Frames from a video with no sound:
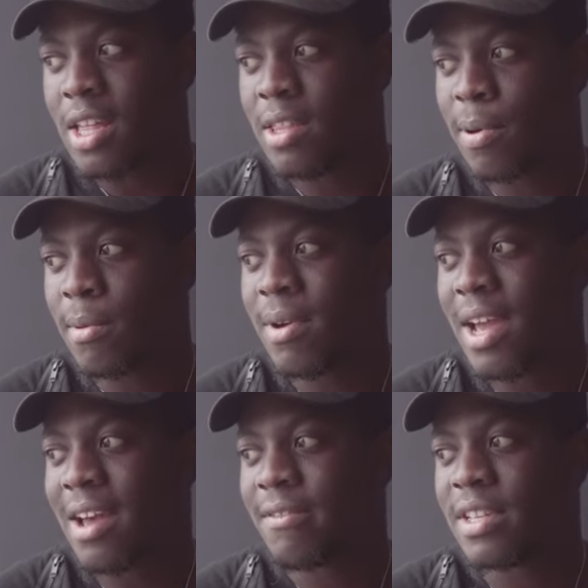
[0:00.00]
the problem
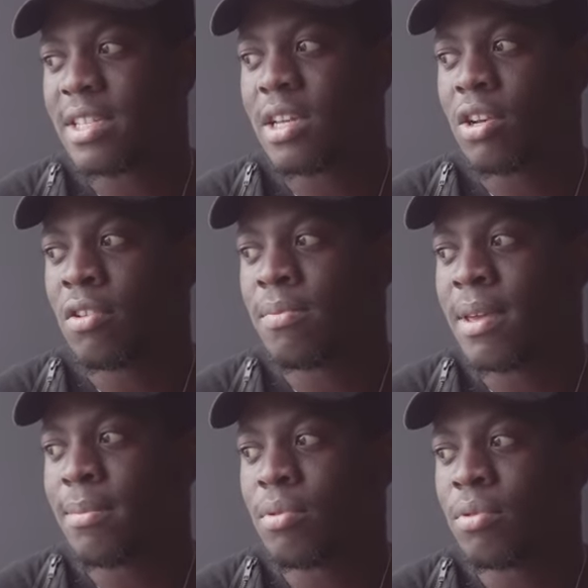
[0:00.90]
I have is a lot of
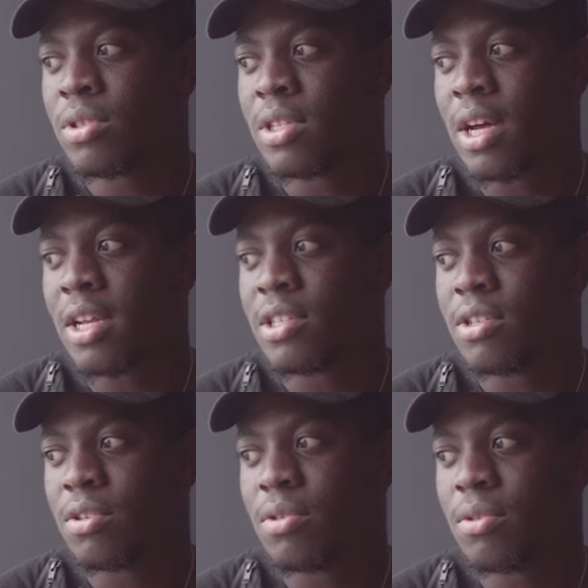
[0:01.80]
people start
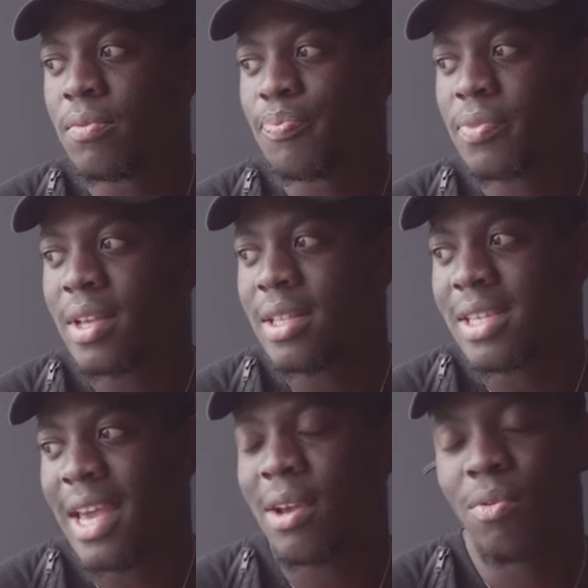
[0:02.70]
to
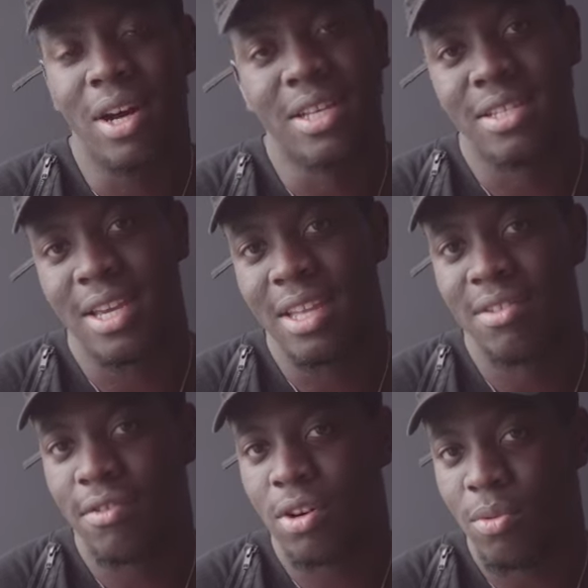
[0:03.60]
take what I say
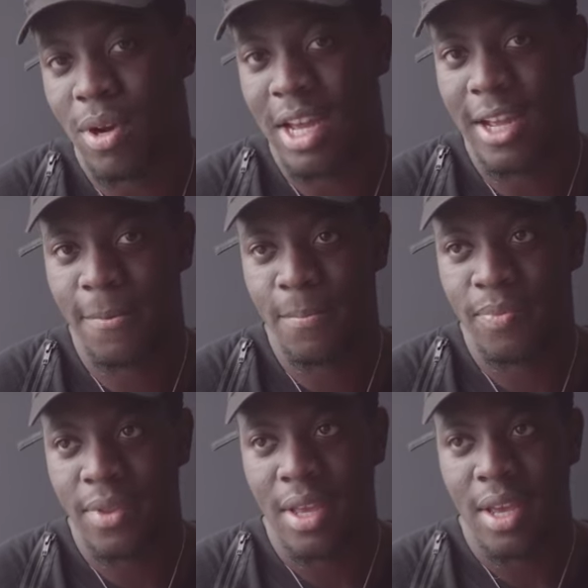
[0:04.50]
the wrong way,
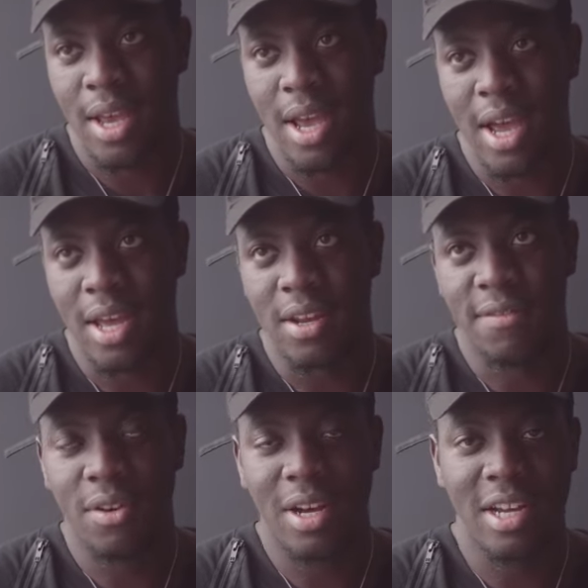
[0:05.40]
and
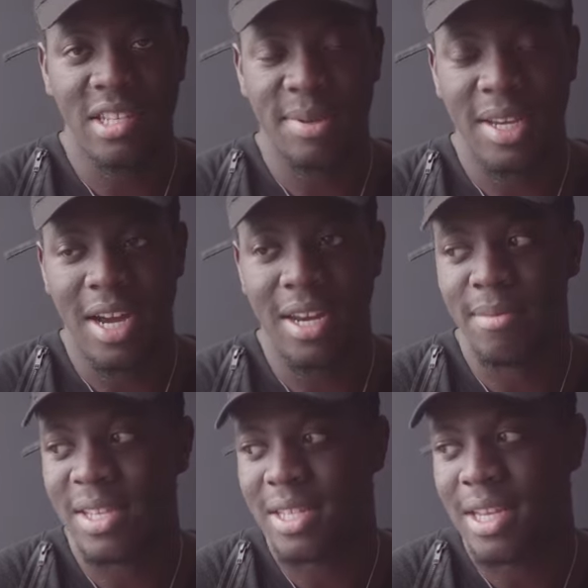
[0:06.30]
I feel like I was being kind
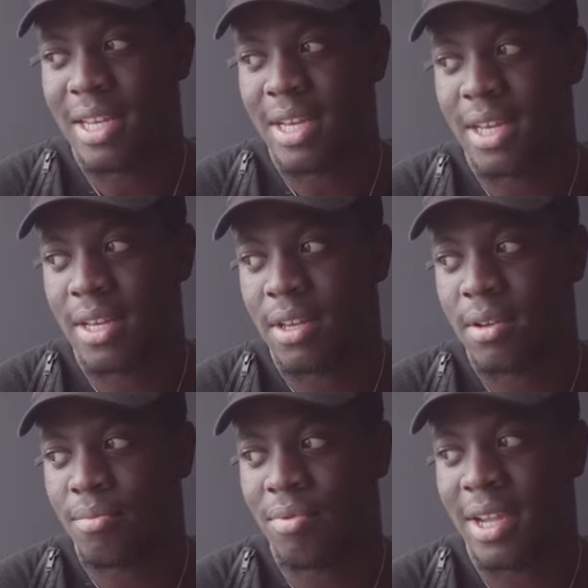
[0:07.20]
of misleading
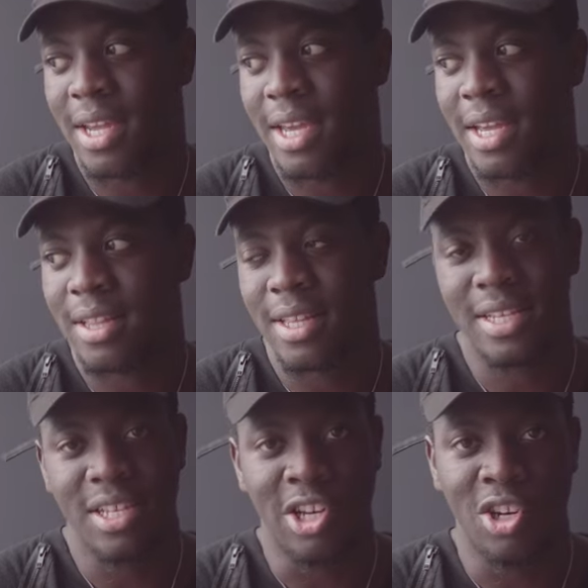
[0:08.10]
bringing
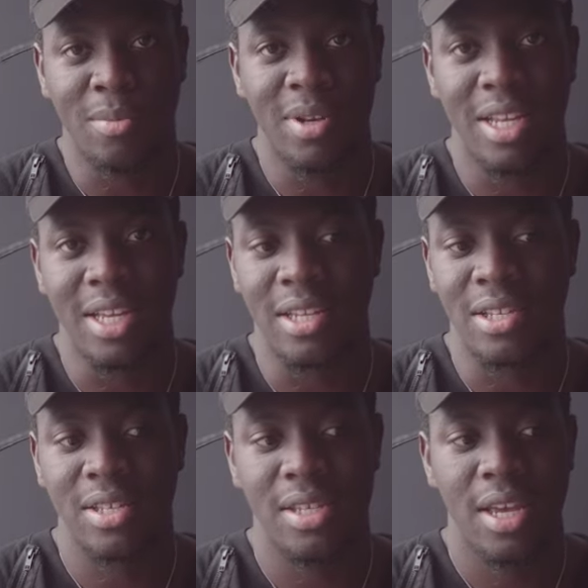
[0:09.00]
these
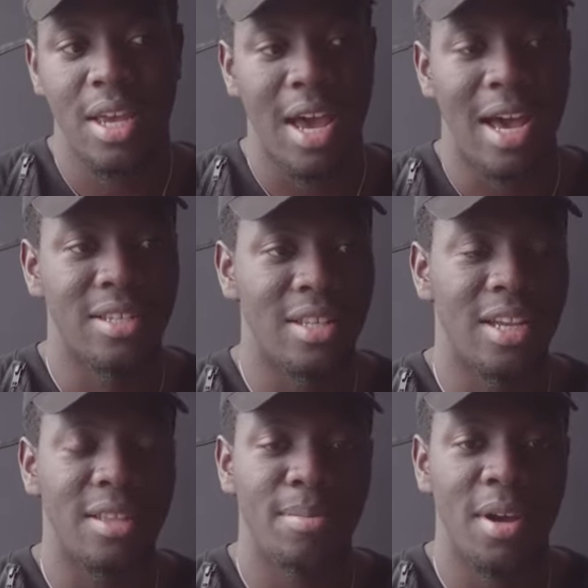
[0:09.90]
anomalies as
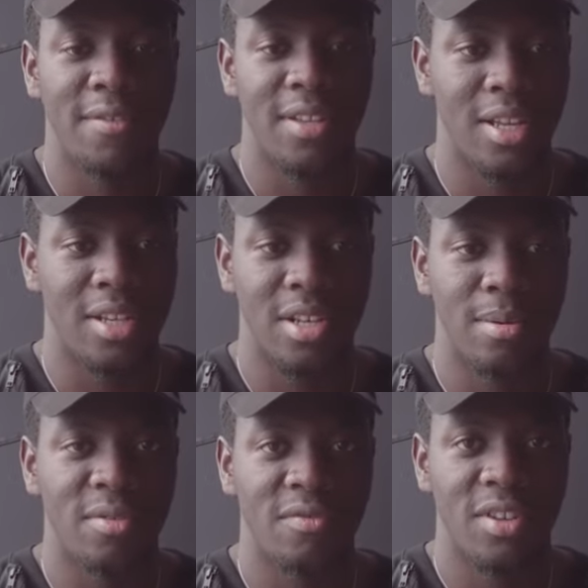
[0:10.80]
like the perfect
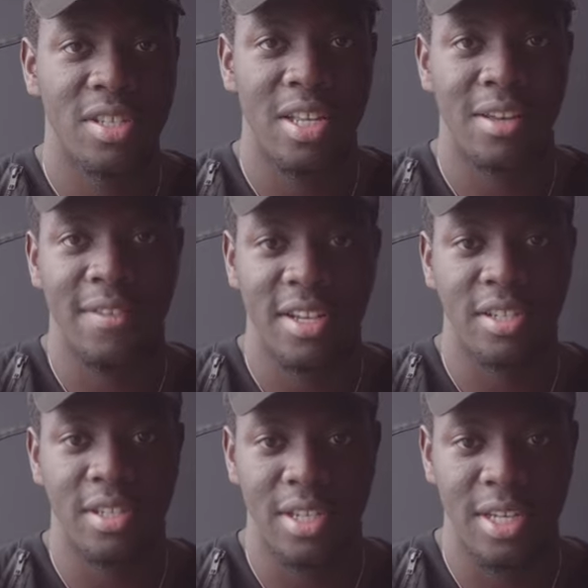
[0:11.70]
example of not studying
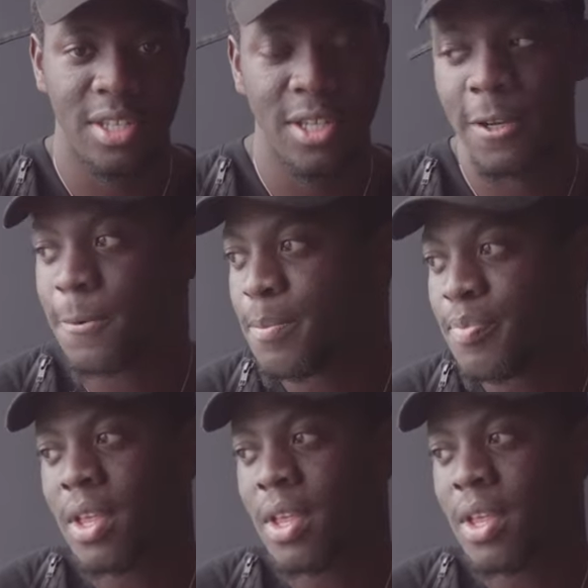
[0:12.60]
fashion design. So